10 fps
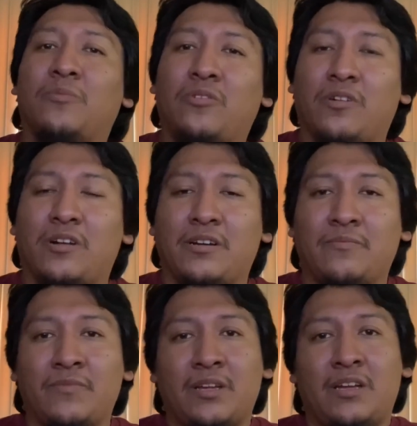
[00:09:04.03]
more,
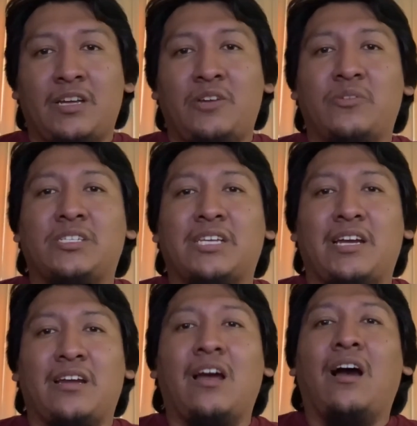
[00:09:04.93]
you would
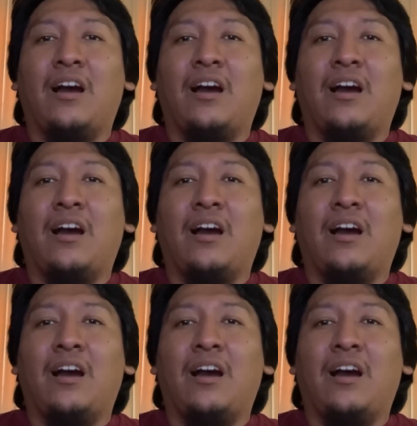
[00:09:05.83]
say,